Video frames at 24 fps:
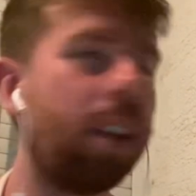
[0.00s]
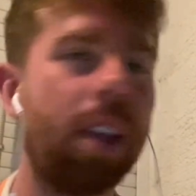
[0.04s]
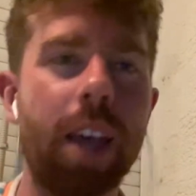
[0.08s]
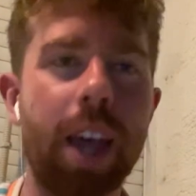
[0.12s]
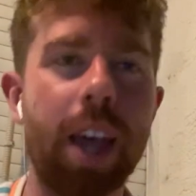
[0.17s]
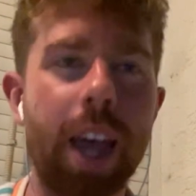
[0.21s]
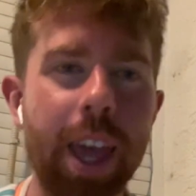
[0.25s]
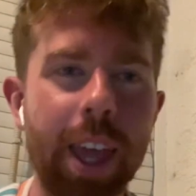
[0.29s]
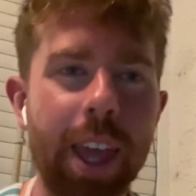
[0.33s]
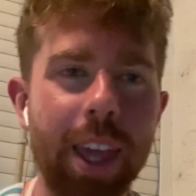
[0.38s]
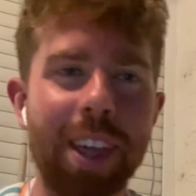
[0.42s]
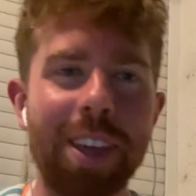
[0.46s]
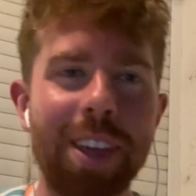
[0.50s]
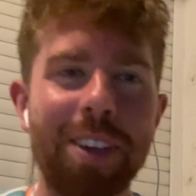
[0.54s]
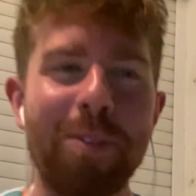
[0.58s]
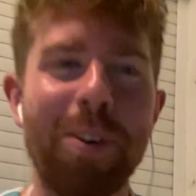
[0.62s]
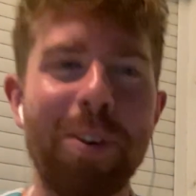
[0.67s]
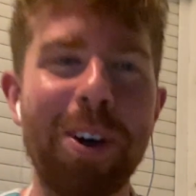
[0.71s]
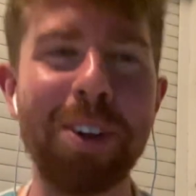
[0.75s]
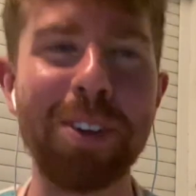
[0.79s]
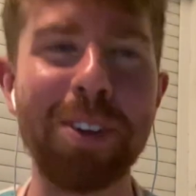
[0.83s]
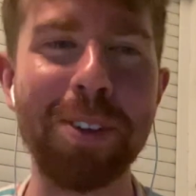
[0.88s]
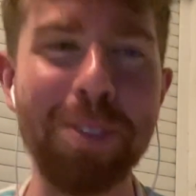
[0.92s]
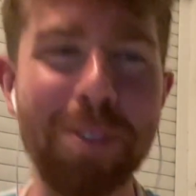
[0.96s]
Hey,
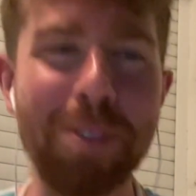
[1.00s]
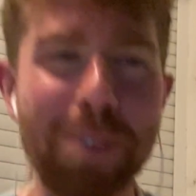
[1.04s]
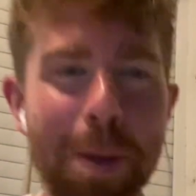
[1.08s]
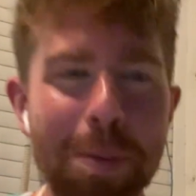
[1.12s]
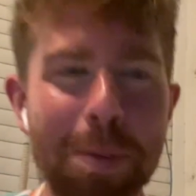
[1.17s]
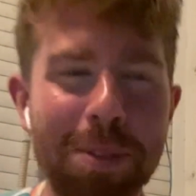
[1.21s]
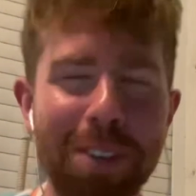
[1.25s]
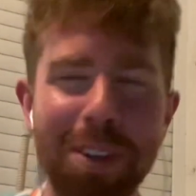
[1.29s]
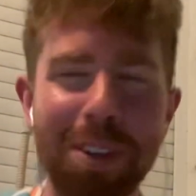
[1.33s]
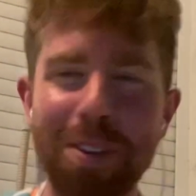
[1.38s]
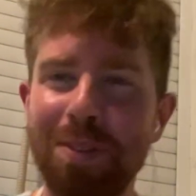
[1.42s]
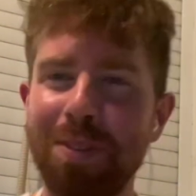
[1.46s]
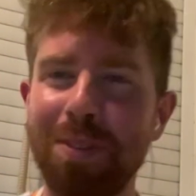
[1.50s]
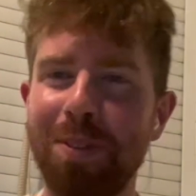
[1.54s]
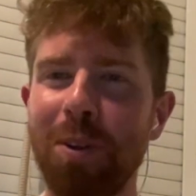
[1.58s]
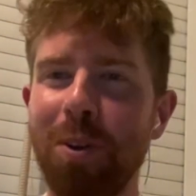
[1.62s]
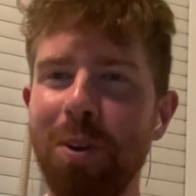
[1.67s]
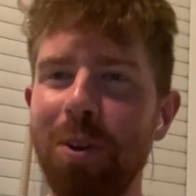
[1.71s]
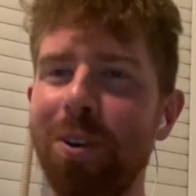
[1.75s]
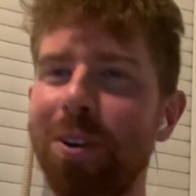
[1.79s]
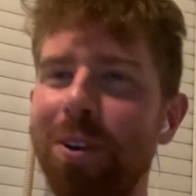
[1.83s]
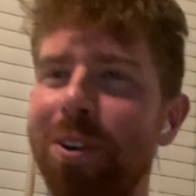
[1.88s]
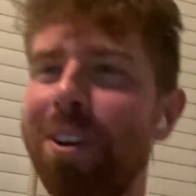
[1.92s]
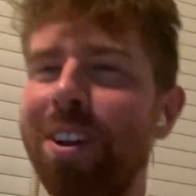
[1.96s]
welcome to episode
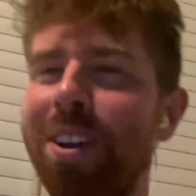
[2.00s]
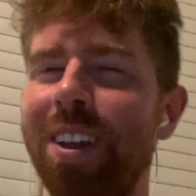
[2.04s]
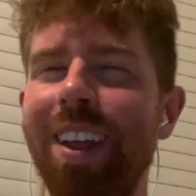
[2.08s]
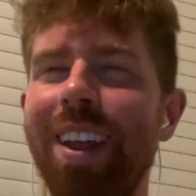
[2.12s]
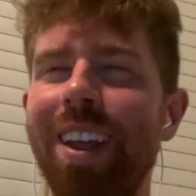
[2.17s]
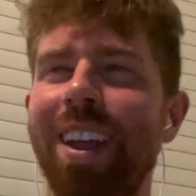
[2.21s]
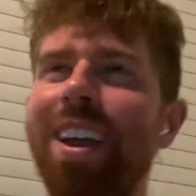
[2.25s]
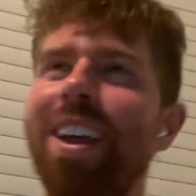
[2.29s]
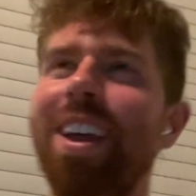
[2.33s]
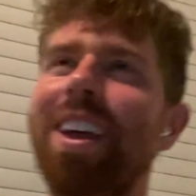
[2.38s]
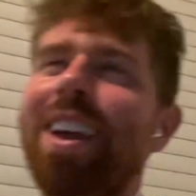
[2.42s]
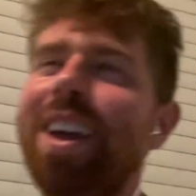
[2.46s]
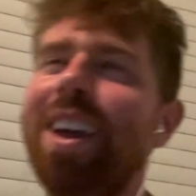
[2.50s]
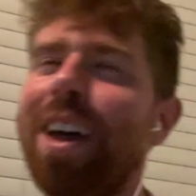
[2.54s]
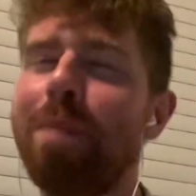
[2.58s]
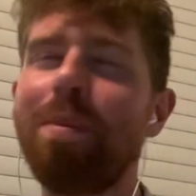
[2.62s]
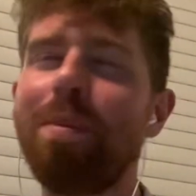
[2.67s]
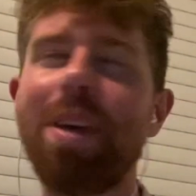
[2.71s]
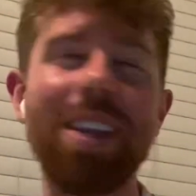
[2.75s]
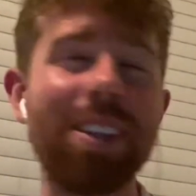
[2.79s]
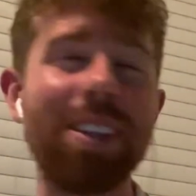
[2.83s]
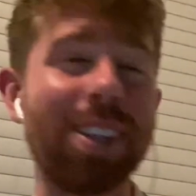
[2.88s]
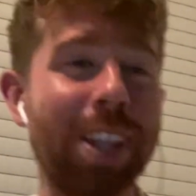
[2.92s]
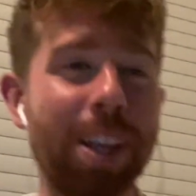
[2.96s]
4.
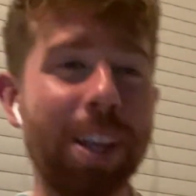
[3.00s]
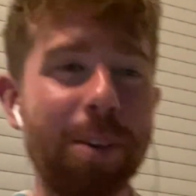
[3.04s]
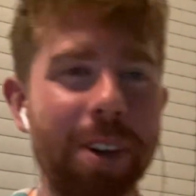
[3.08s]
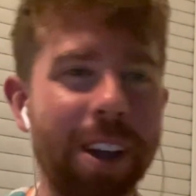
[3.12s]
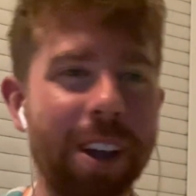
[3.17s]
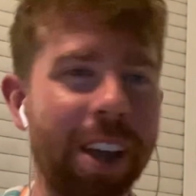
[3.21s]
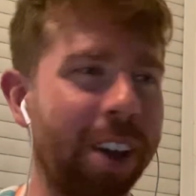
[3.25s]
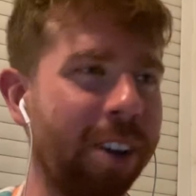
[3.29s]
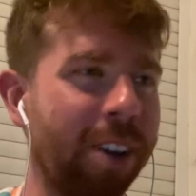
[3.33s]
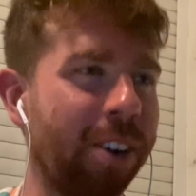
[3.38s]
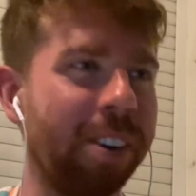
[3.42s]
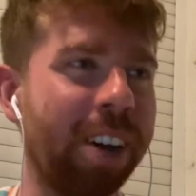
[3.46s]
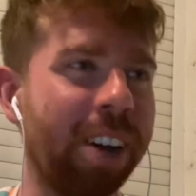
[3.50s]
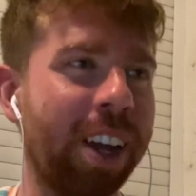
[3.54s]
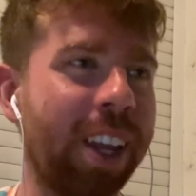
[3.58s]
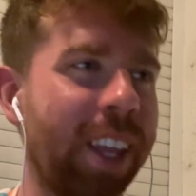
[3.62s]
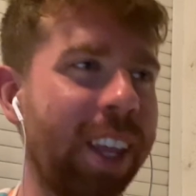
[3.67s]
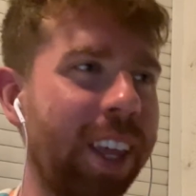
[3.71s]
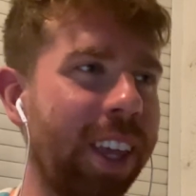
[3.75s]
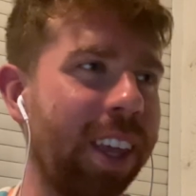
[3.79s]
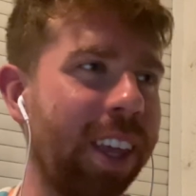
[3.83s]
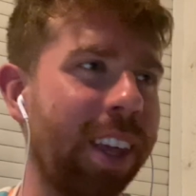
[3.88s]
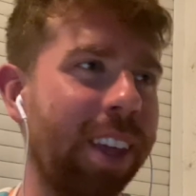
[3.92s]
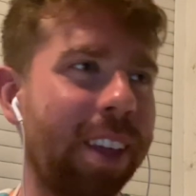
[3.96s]
Amazing that we're here
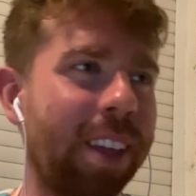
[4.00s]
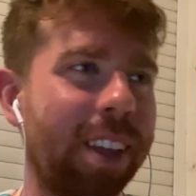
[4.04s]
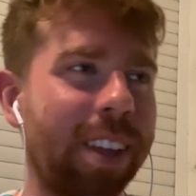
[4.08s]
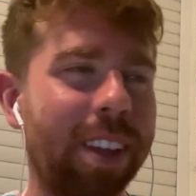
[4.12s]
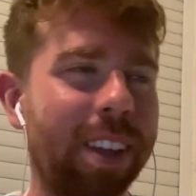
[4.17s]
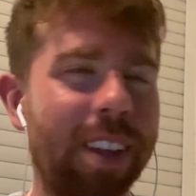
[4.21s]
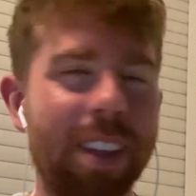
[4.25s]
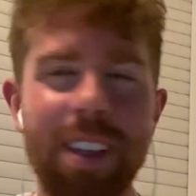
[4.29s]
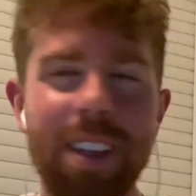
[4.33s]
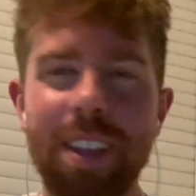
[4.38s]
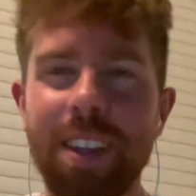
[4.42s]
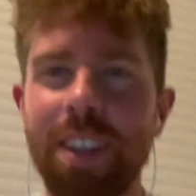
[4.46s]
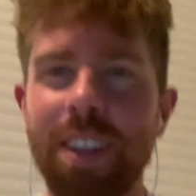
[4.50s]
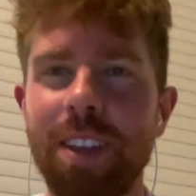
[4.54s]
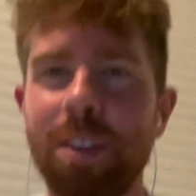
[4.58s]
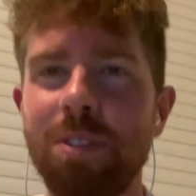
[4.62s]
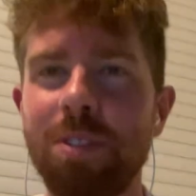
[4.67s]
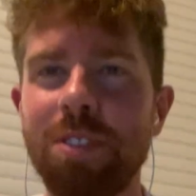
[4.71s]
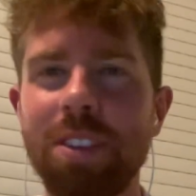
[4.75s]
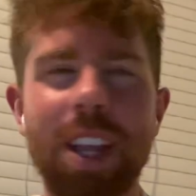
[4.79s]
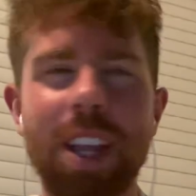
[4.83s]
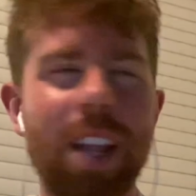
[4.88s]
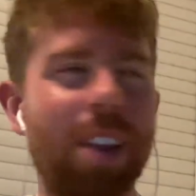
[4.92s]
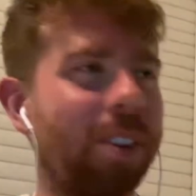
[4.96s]
already.
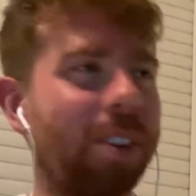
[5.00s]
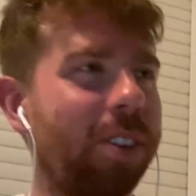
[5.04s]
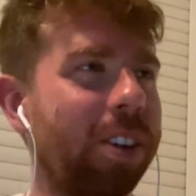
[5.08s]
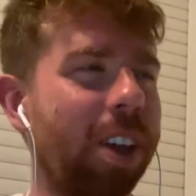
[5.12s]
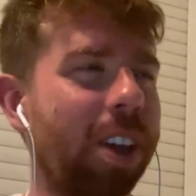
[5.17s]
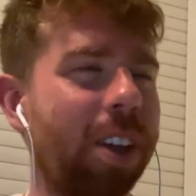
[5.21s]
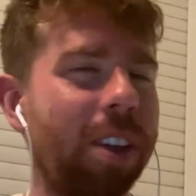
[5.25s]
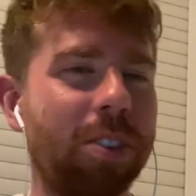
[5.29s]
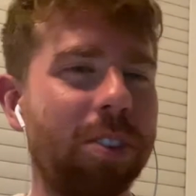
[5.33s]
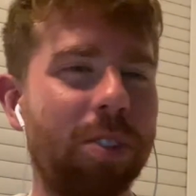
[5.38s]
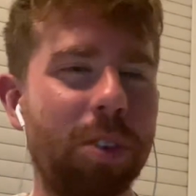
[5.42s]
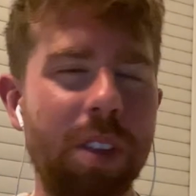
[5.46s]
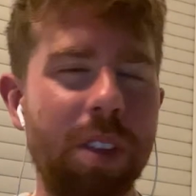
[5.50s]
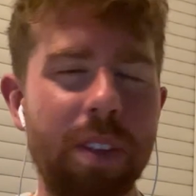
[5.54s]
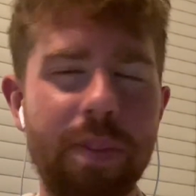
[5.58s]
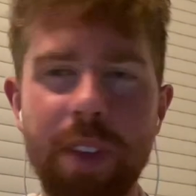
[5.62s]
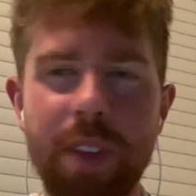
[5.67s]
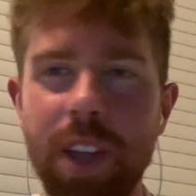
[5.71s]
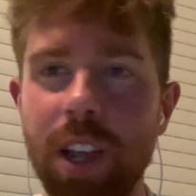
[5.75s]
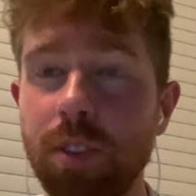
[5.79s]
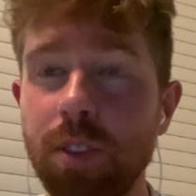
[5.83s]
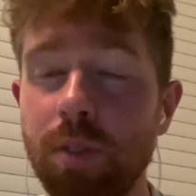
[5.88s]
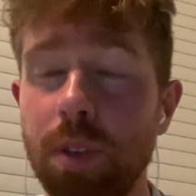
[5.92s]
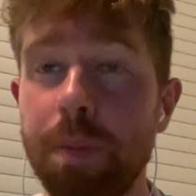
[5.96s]
Wasn't that long ago I was doing the
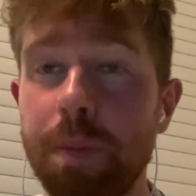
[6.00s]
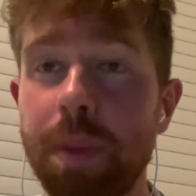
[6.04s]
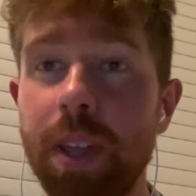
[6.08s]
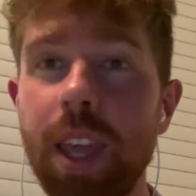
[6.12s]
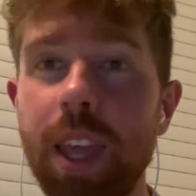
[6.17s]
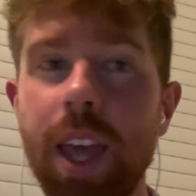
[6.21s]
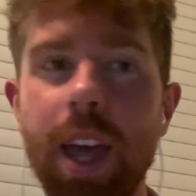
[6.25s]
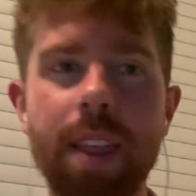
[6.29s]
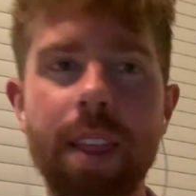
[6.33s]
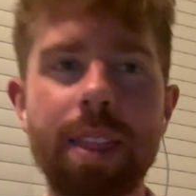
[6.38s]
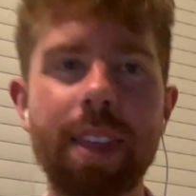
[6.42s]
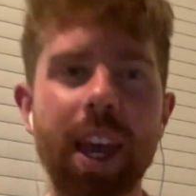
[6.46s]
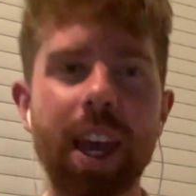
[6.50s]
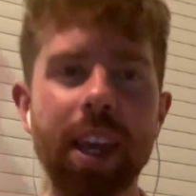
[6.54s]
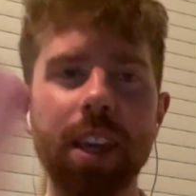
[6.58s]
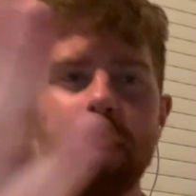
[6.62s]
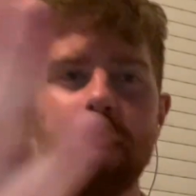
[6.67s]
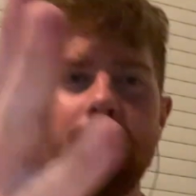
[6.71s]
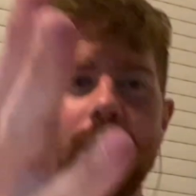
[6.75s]
first one, but yeah, thank you